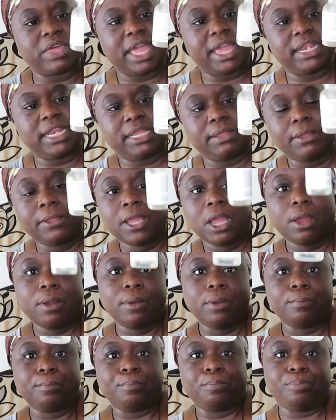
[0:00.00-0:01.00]
with any
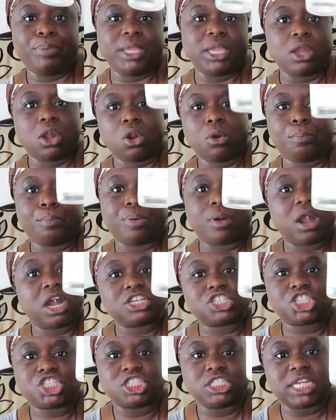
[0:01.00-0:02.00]
big old
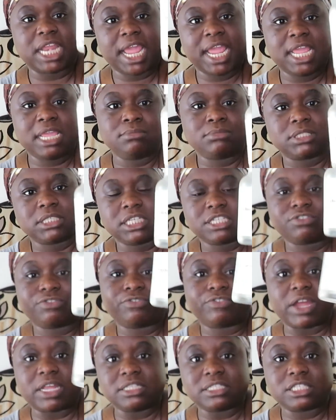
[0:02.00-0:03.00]
posh names and this
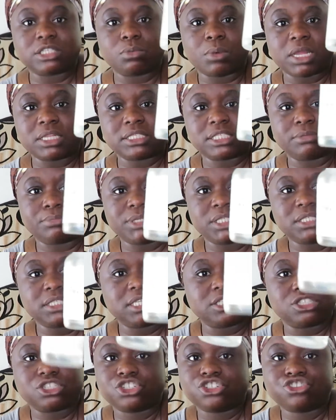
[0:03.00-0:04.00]
fancy ones for
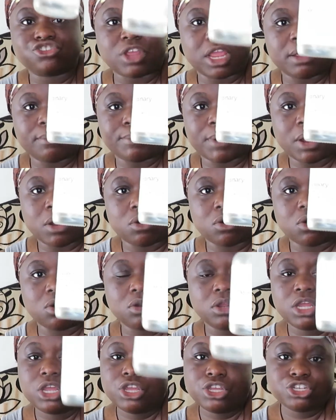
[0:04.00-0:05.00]
business, straight
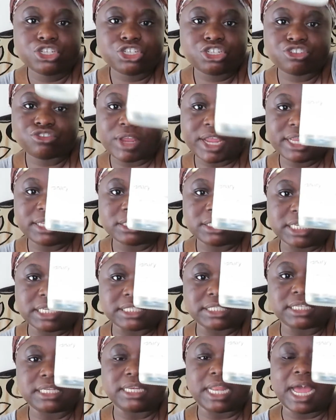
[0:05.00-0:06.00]
bottle, straight
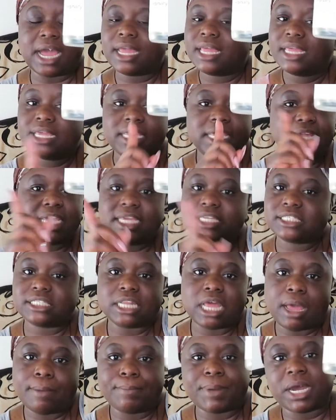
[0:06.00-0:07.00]
this and that.
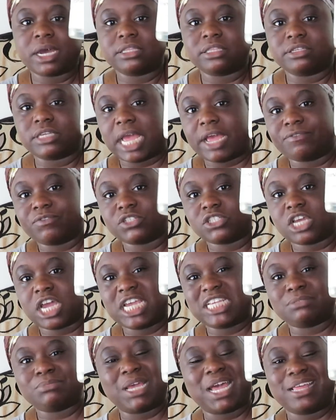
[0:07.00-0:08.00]
Isn't about the
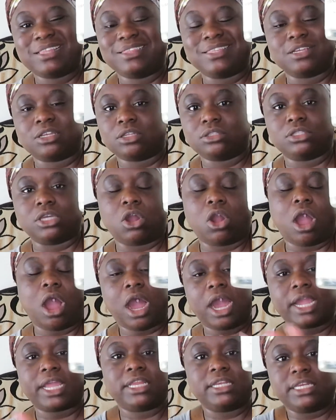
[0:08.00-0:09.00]
advertisement and the, the
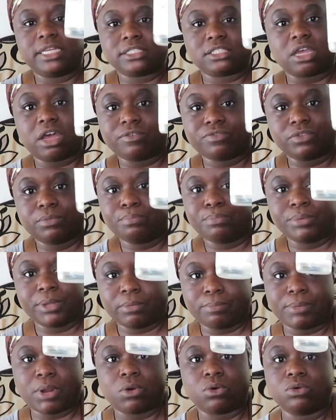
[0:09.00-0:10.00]
of the,
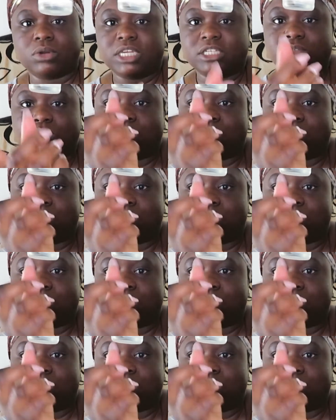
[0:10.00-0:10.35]
the bottle is